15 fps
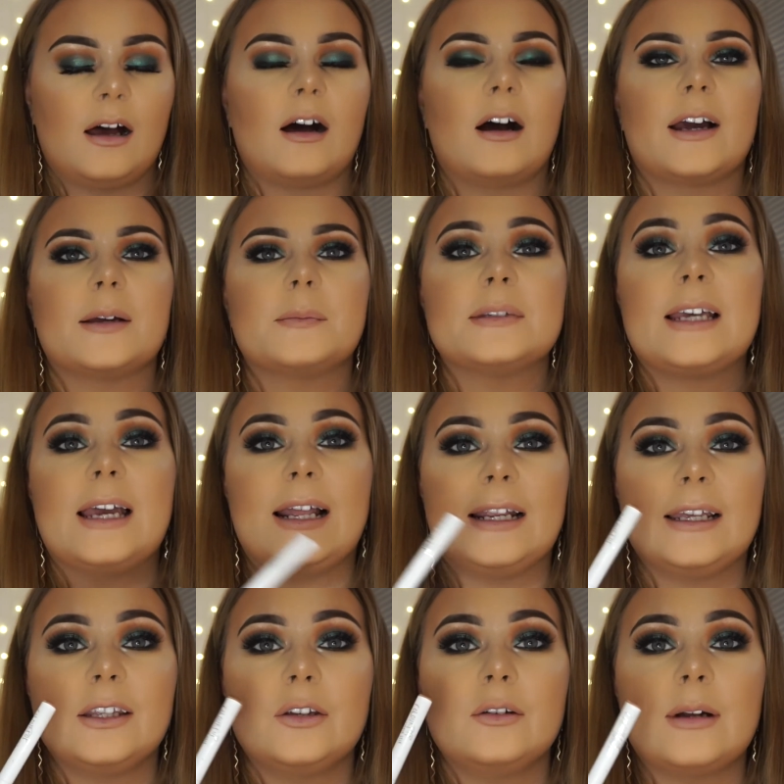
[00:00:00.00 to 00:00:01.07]
I am
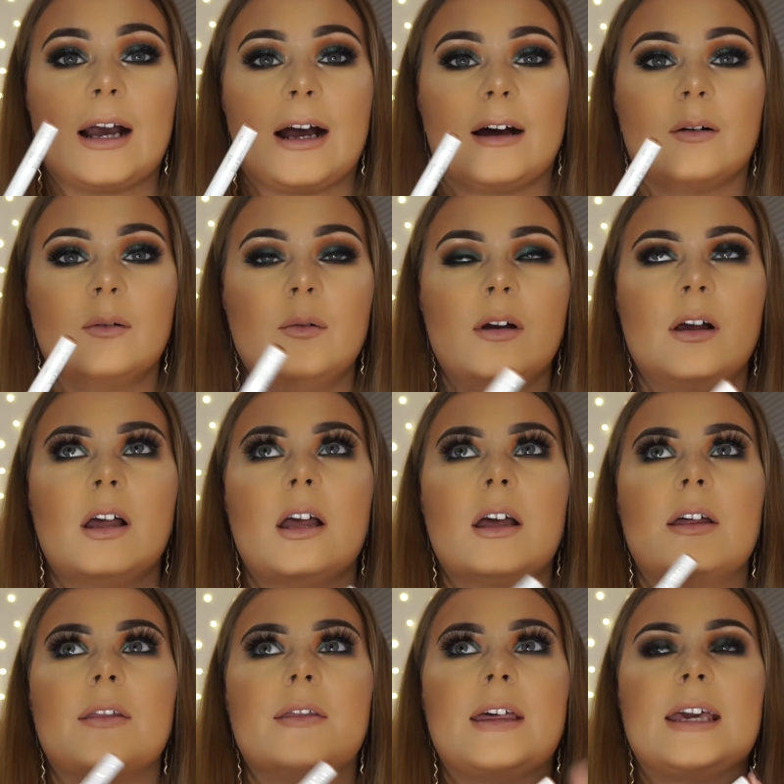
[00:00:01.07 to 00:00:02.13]
telling you now,
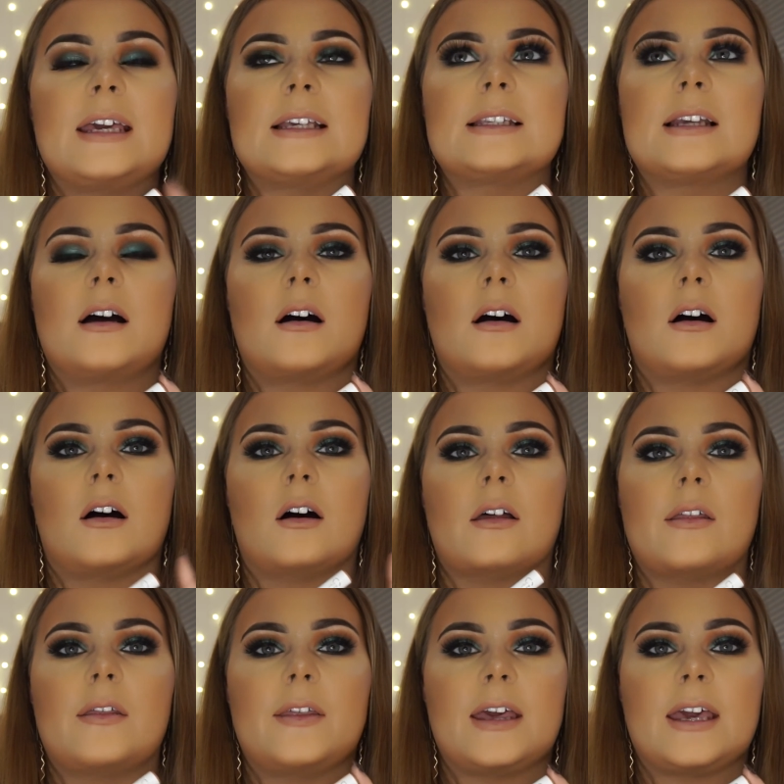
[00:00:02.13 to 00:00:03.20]
these are
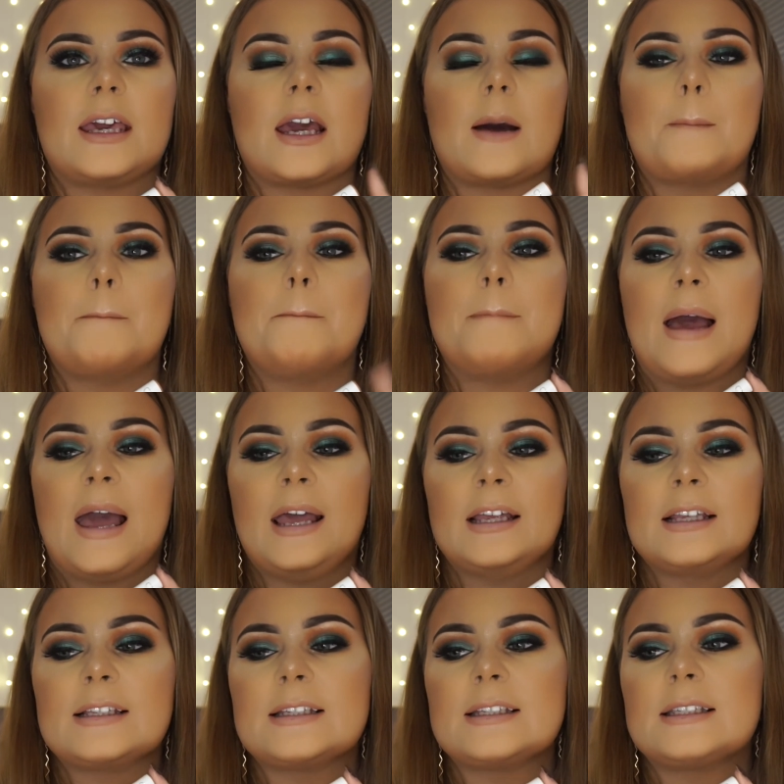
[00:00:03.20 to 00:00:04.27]
the
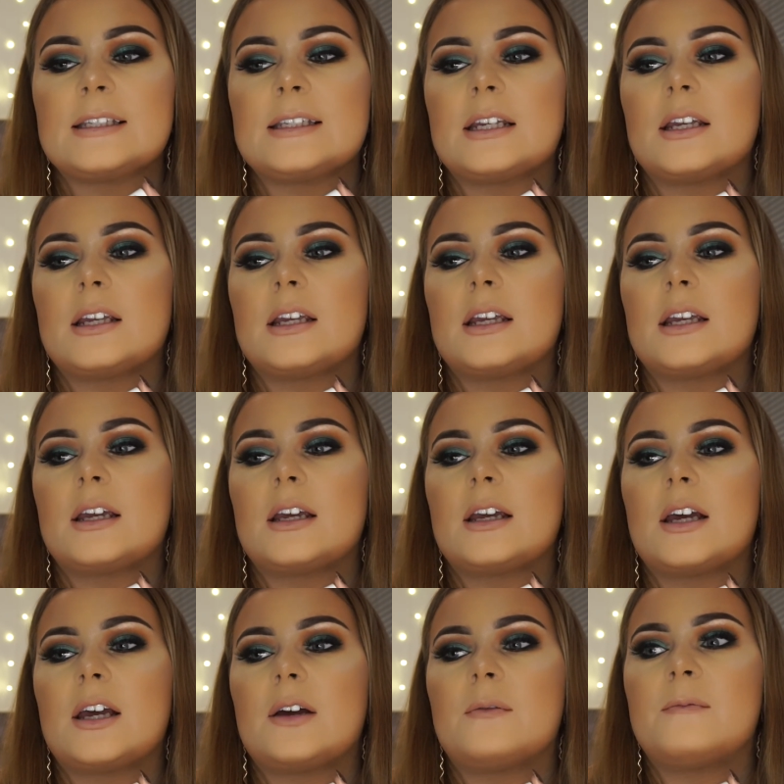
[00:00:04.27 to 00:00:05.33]
best
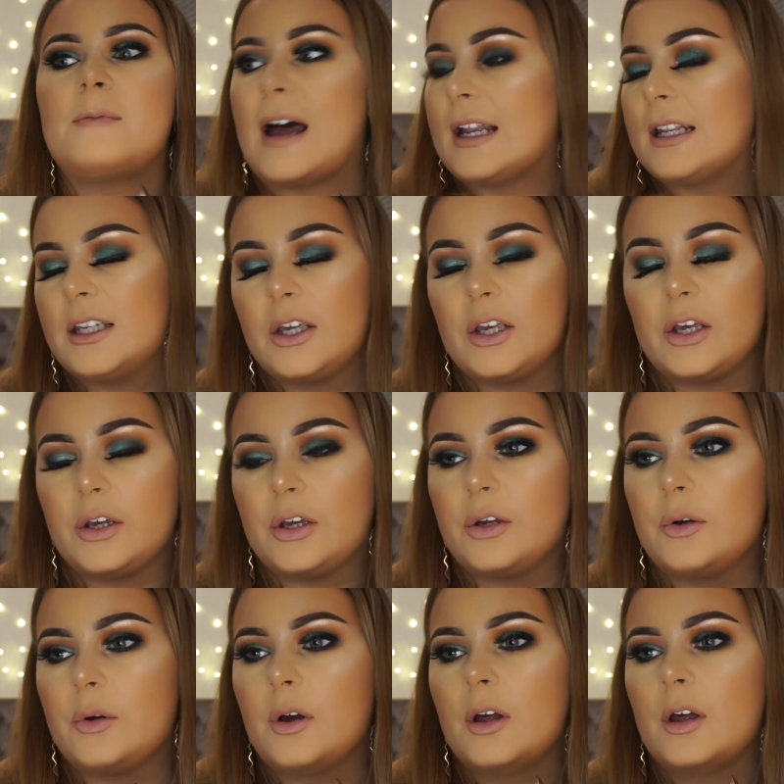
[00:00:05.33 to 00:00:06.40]

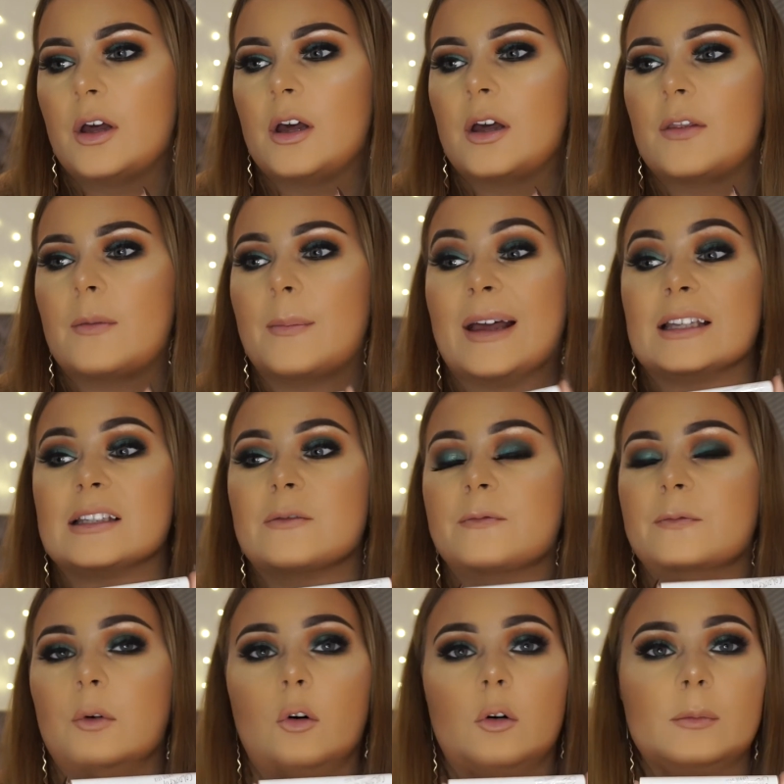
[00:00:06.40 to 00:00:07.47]
value, the best
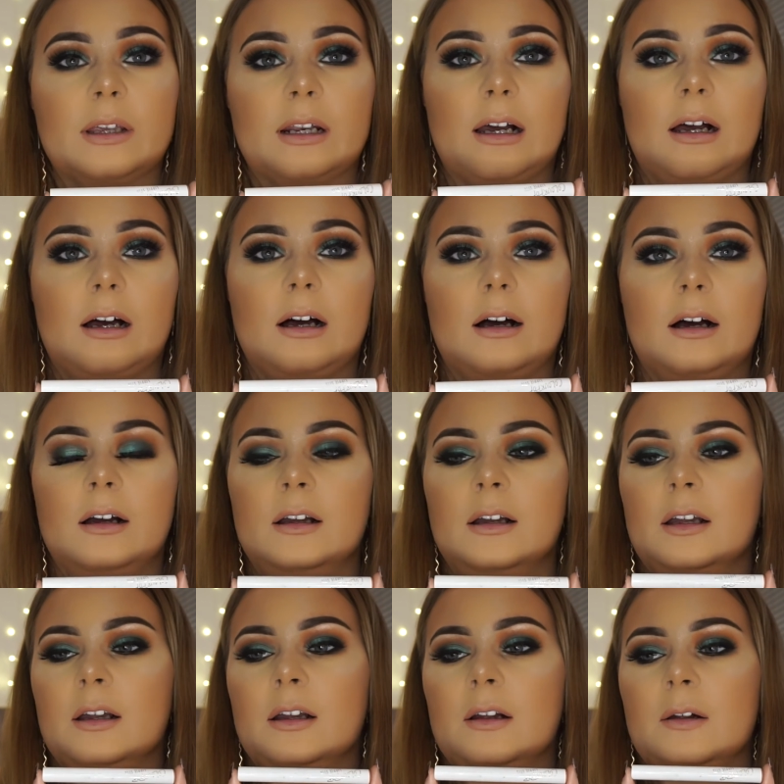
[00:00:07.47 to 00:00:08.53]
formula.
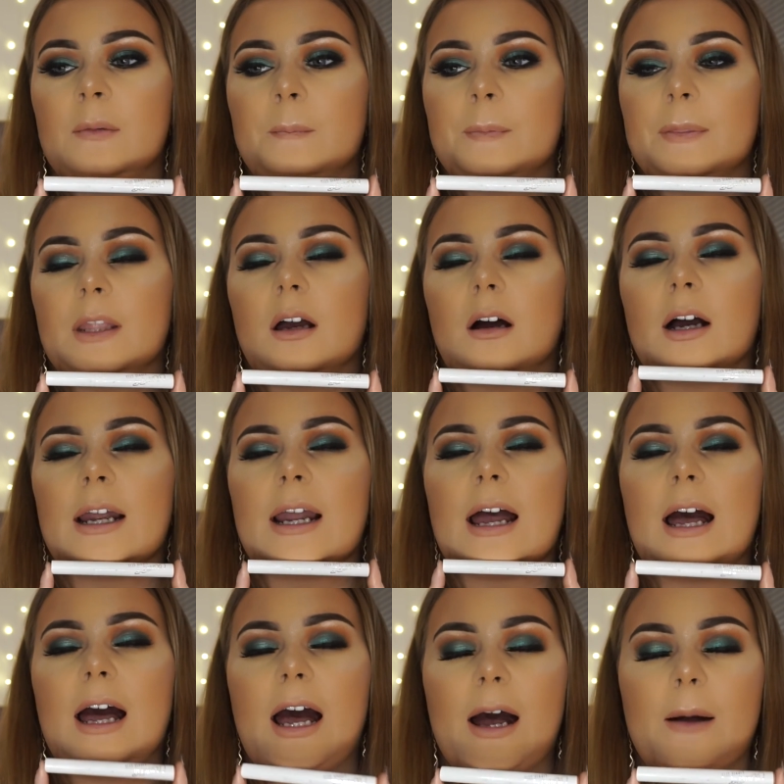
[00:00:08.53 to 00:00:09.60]
I
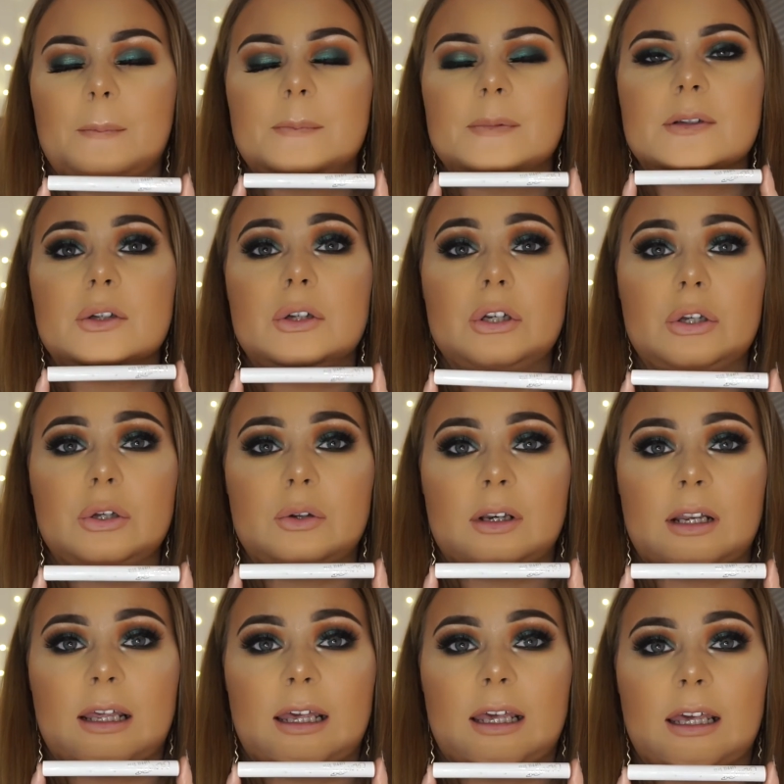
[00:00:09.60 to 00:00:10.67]

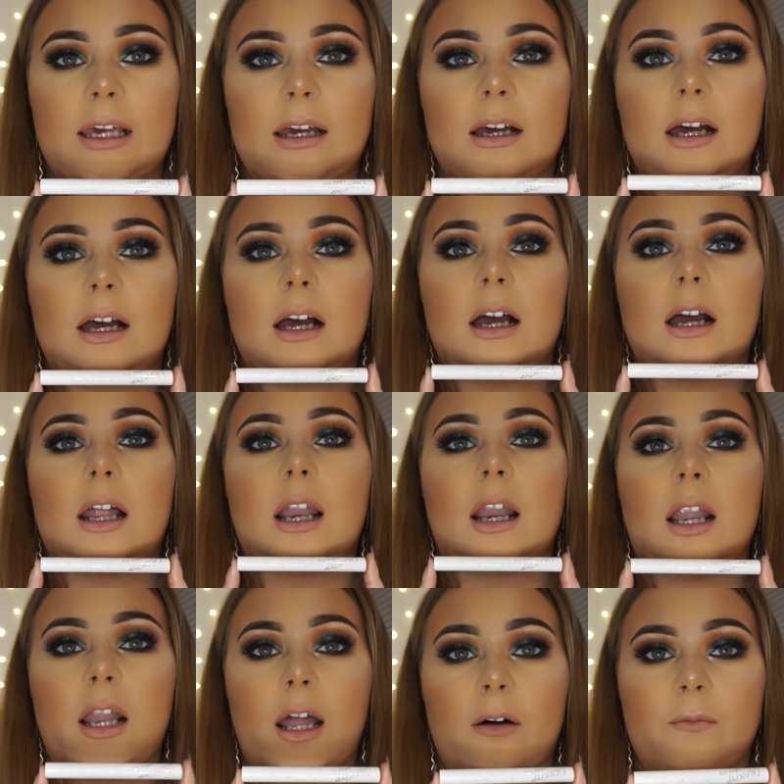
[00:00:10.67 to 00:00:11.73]
absolutely
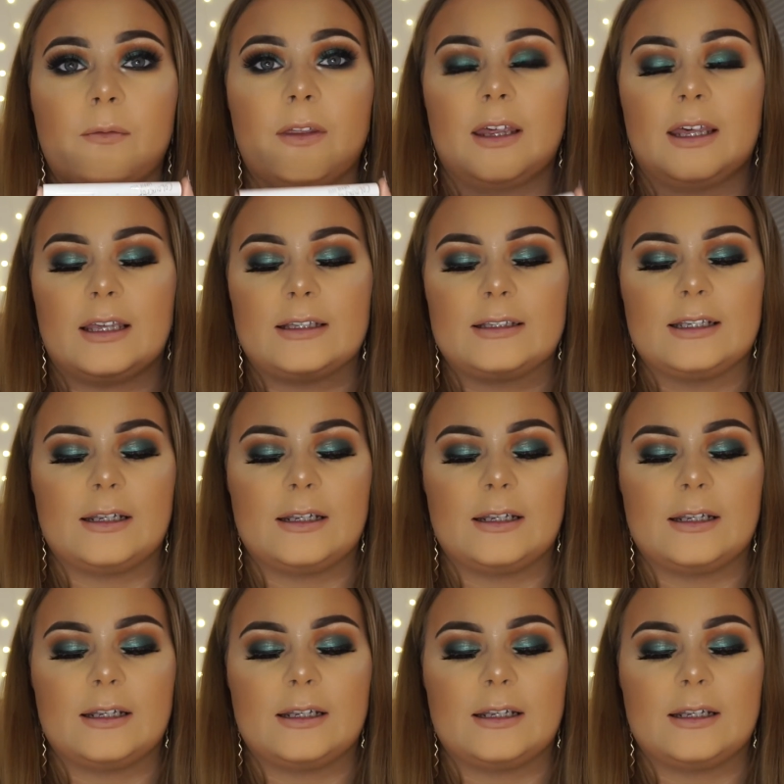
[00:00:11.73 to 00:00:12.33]
love these